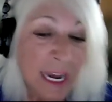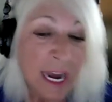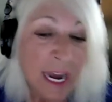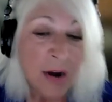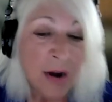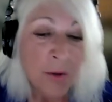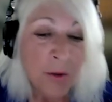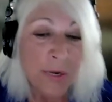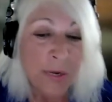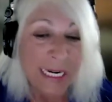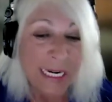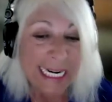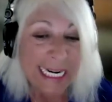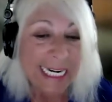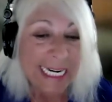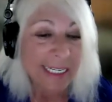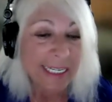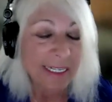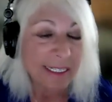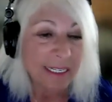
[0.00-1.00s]
we
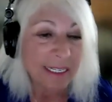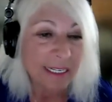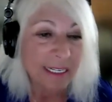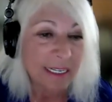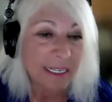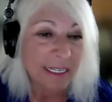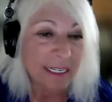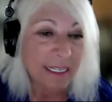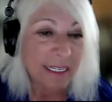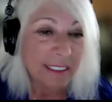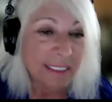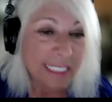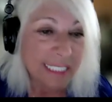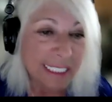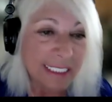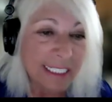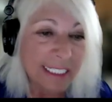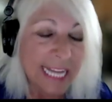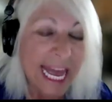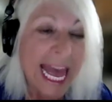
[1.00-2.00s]
need a
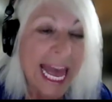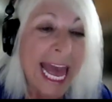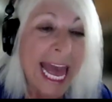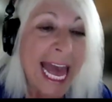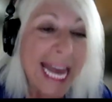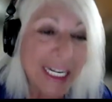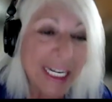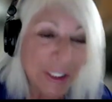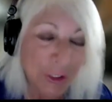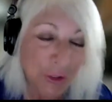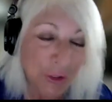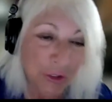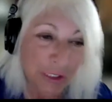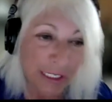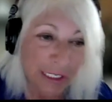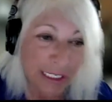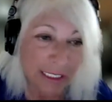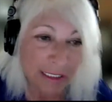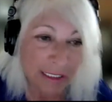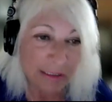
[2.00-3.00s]
little
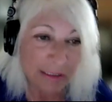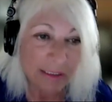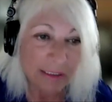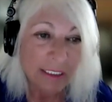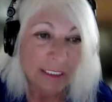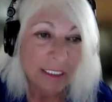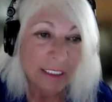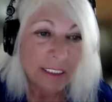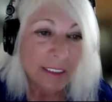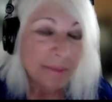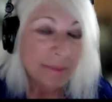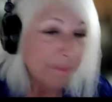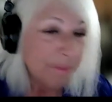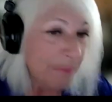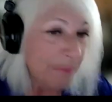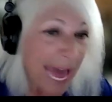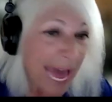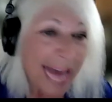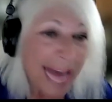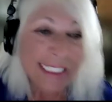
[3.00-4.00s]
extra
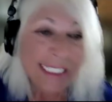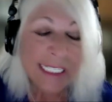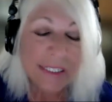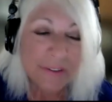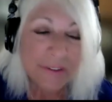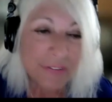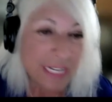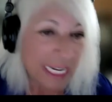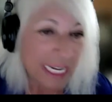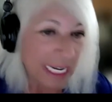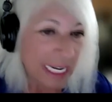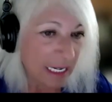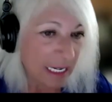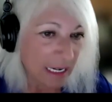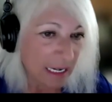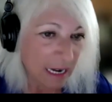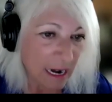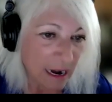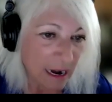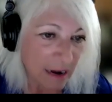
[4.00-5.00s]
passive
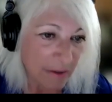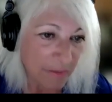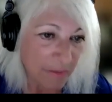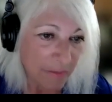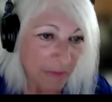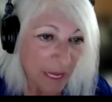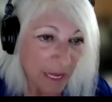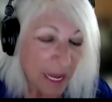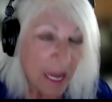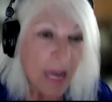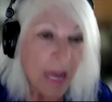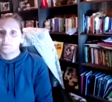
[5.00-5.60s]
income. Mm-hmm.